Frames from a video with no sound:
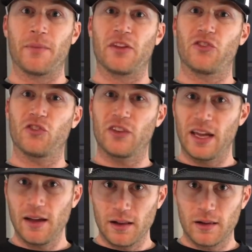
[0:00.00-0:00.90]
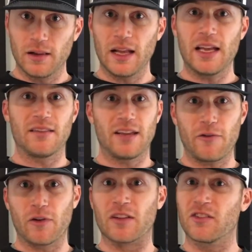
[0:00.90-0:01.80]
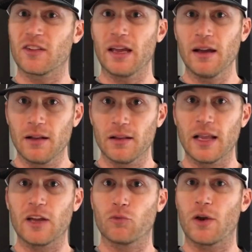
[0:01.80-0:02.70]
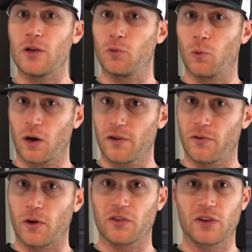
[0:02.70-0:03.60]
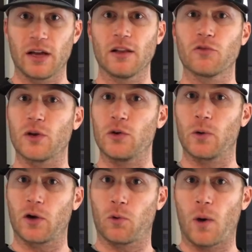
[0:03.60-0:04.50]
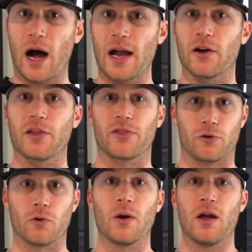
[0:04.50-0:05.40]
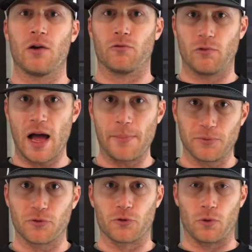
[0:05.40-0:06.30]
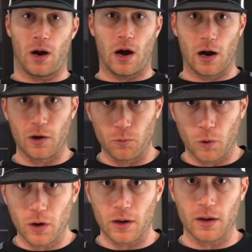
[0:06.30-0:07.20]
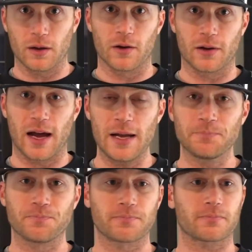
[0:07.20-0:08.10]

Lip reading: Skill is different. Skill is what you work for. Skill is what you acquire through reps, through hard work, okay?